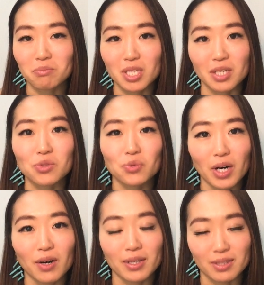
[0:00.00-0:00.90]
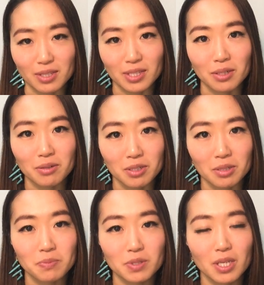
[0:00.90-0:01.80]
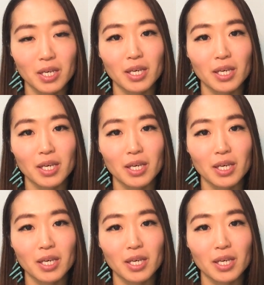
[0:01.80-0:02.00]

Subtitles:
me as well at this eclipse.